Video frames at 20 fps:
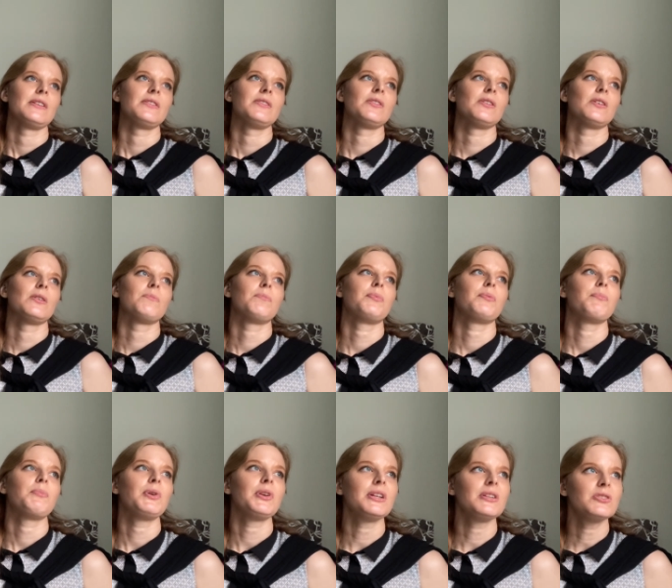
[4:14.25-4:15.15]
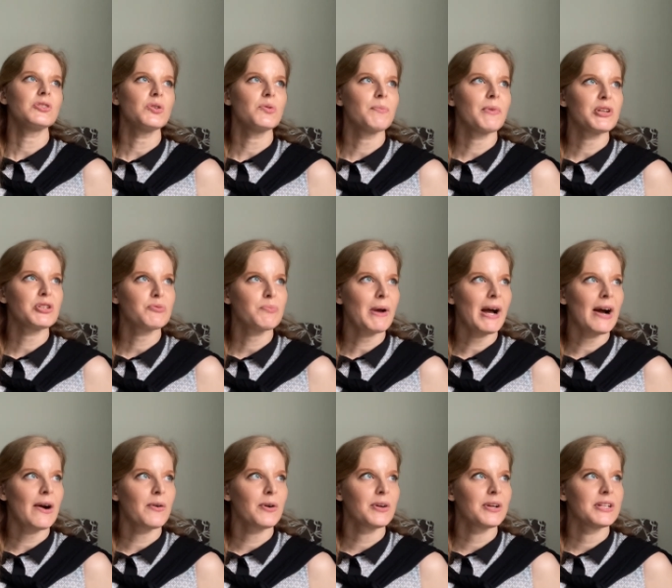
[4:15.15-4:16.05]
you're putting too much
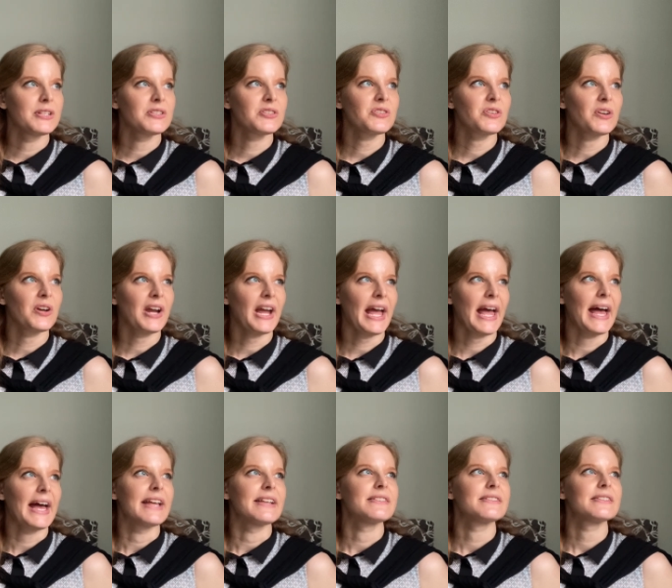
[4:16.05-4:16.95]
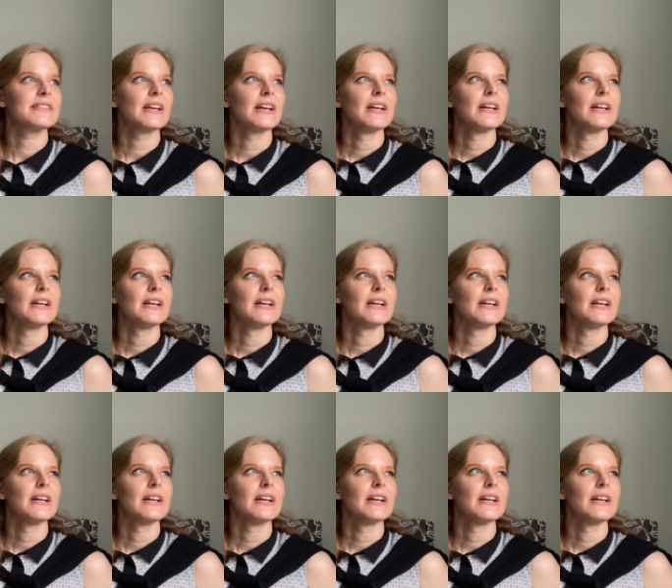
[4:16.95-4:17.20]
power into their hands.